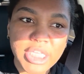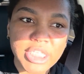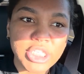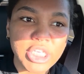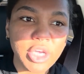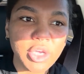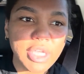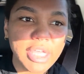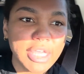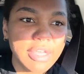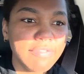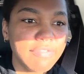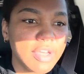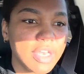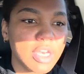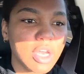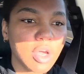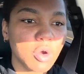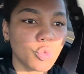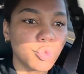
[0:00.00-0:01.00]
to
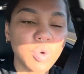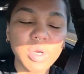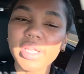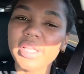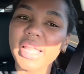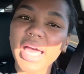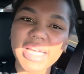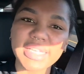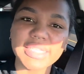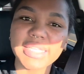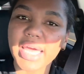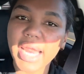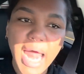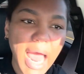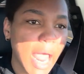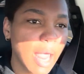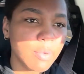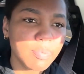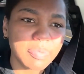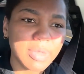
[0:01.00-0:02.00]
even realize that
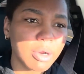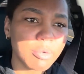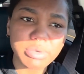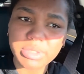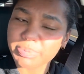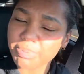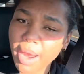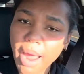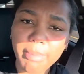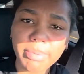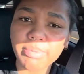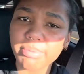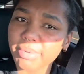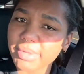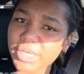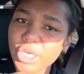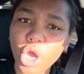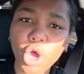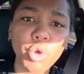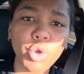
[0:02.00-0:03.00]
there was
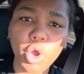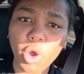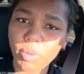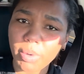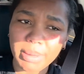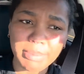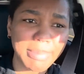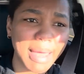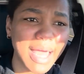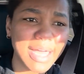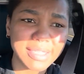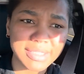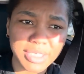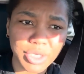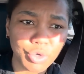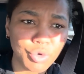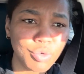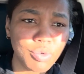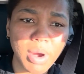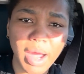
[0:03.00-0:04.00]
probably no going back
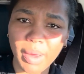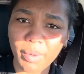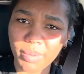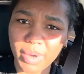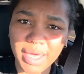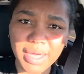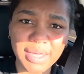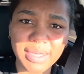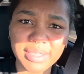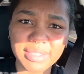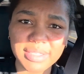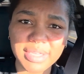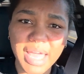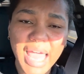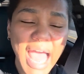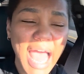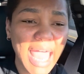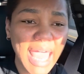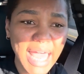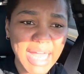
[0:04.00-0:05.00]
to who I was.
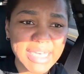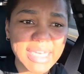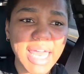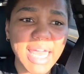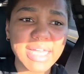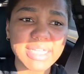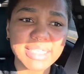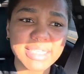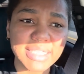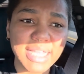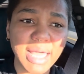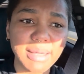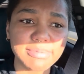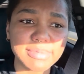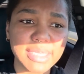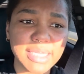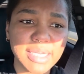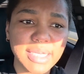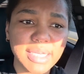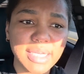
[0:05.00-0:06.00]
I had to accept
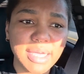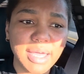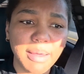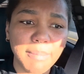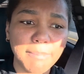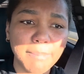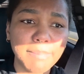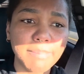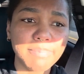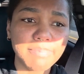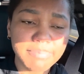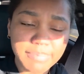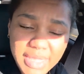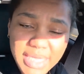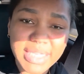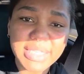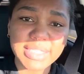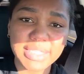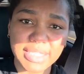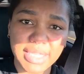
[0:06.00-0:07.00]

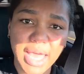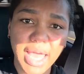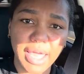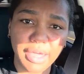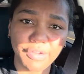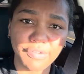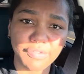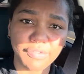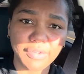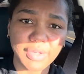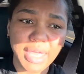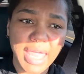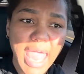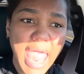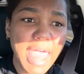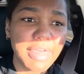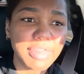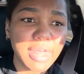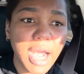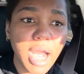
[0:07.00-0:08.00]
this life,
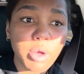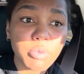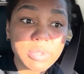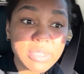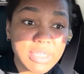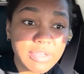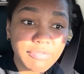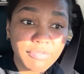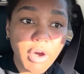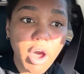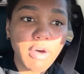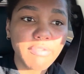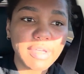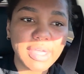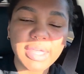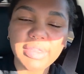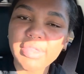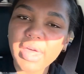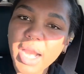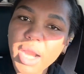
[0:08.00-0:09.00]
and that I was
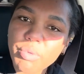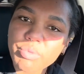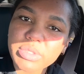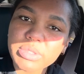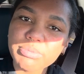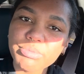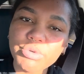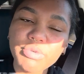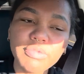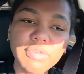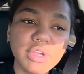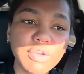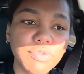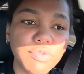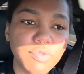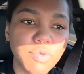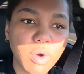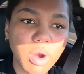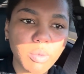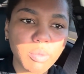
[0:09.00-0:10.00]
evolving, and that I was moving
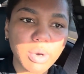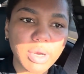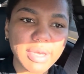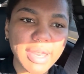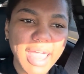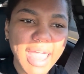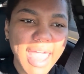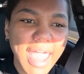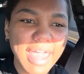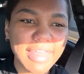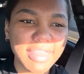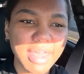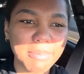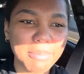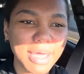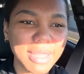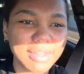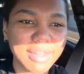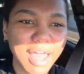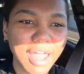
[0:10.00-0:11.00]
forward, and that
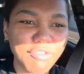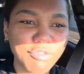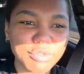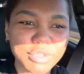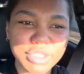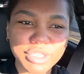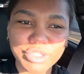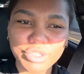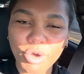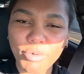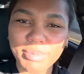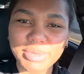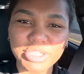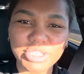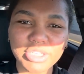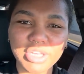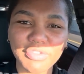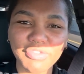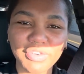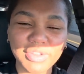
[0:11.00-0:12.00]
my life was so
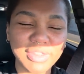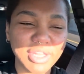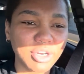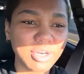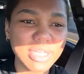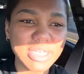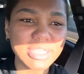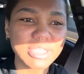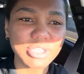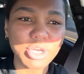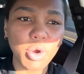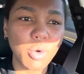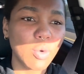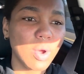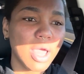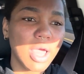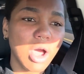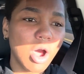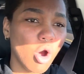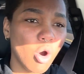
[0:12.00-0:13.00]
much different. There is no,
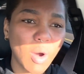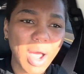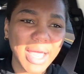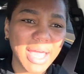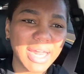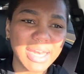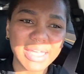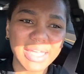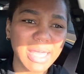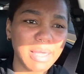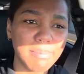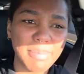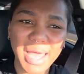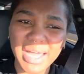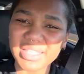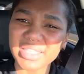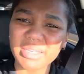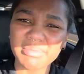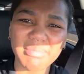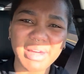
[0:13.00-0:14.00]
oh, I gotta get
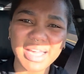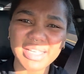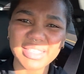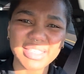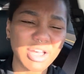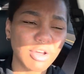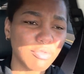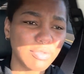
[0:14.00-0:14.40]
back to myself.